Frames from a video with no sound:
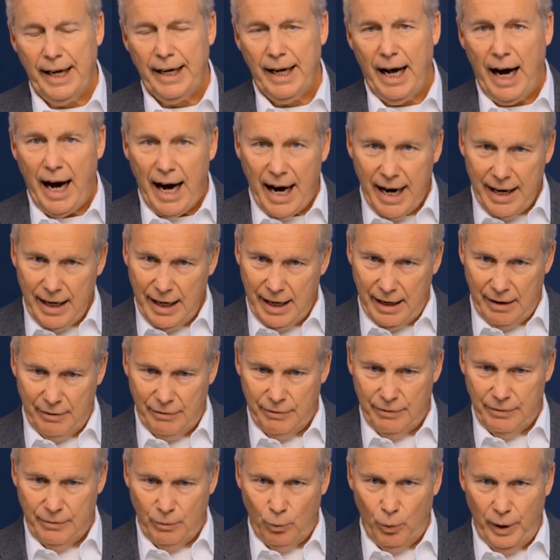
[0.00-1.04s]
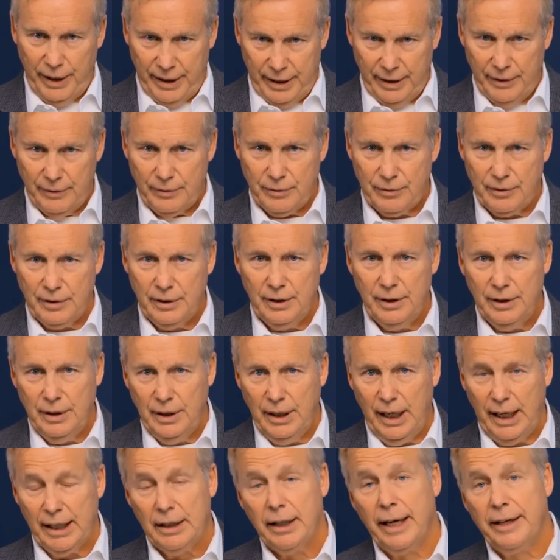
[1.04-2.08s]
I have witnessed,
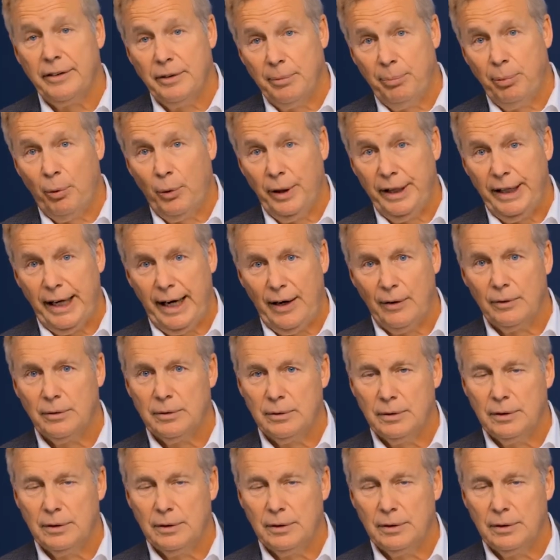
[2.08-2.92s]
I'd like to point out.